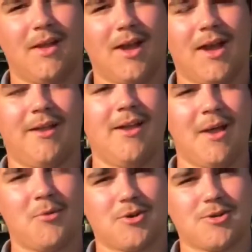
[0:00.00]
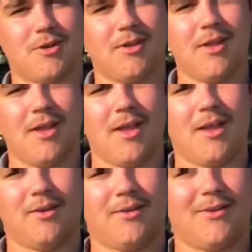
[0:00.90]
Hi, I'm Christian,
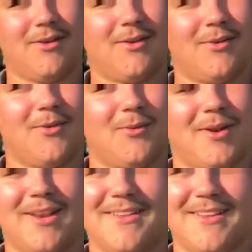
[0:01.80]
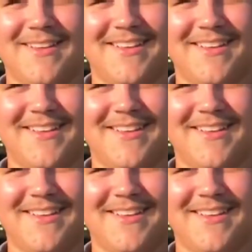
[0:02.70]
and what did I say?